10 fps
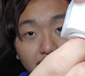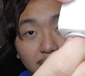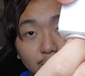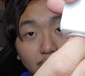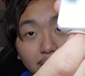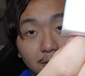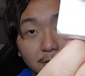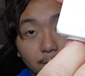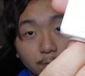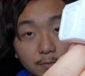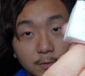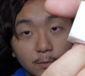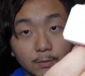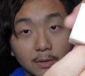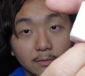This one, it
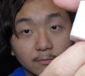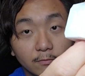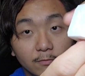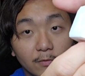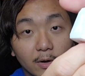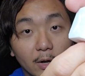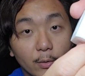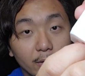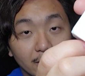screwed in very